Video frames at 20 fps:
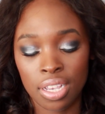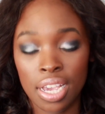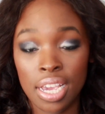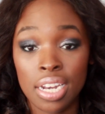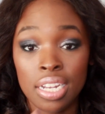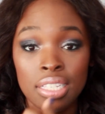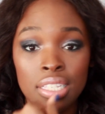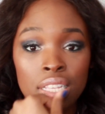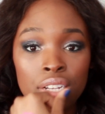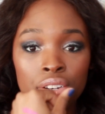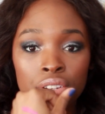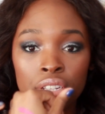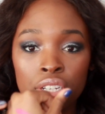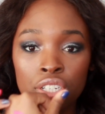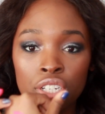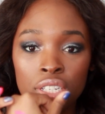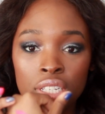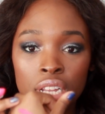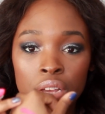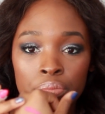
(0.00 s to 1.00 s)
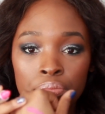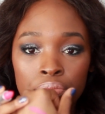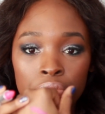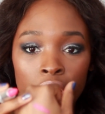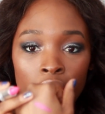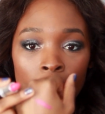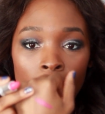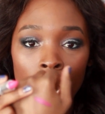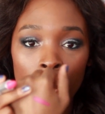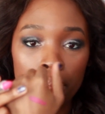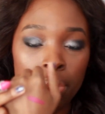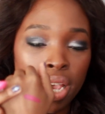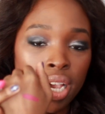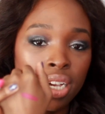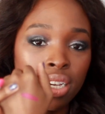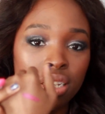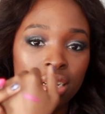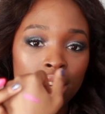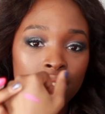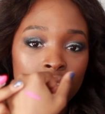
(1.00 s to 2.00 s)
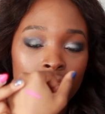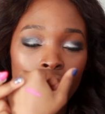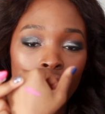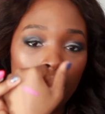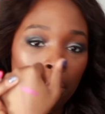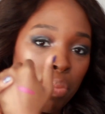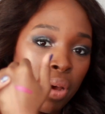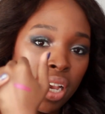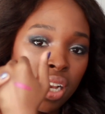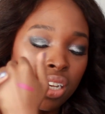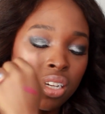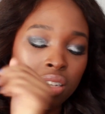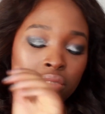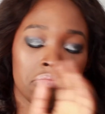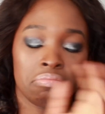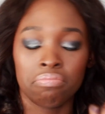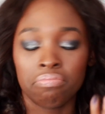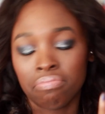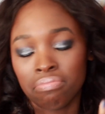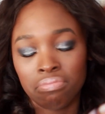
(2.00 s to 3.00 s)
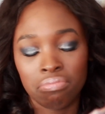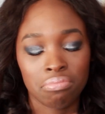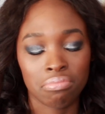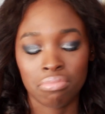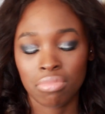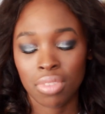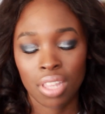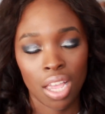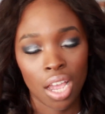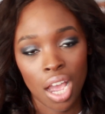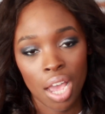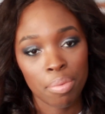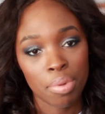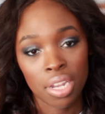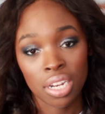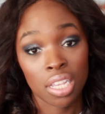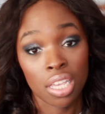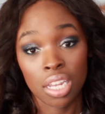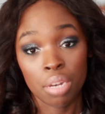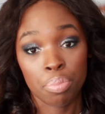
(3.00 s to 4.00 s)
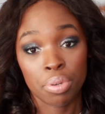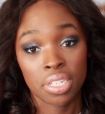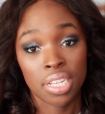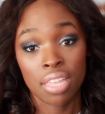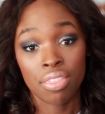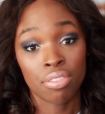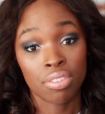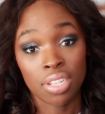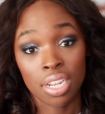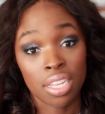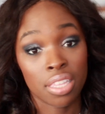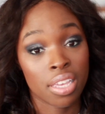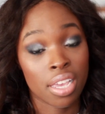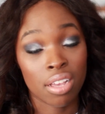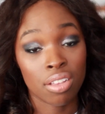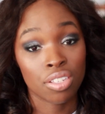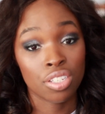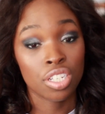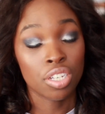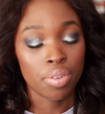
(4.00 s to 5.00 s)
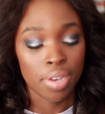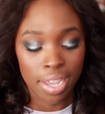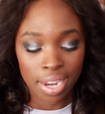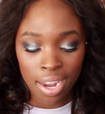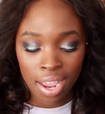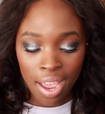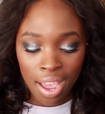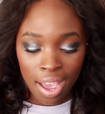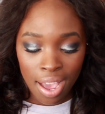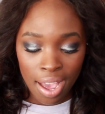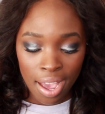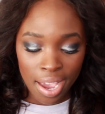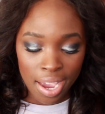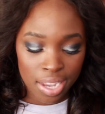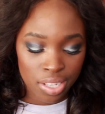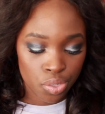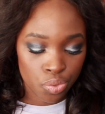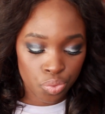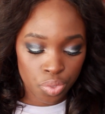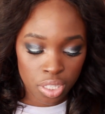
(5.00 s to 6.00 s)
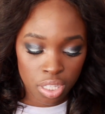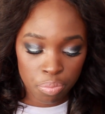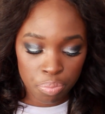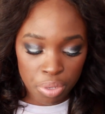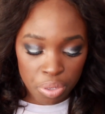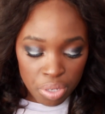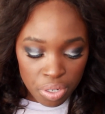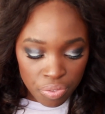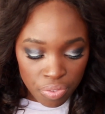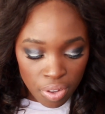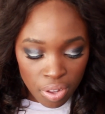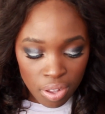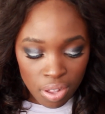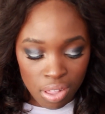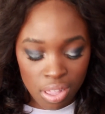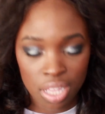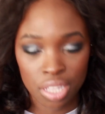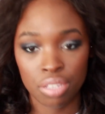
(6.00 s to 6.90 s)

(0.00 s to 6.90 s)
It is literally just a, a hot pink. It's a hot pink. I'm not going to pretend there's anything else to it. It's really beautiful.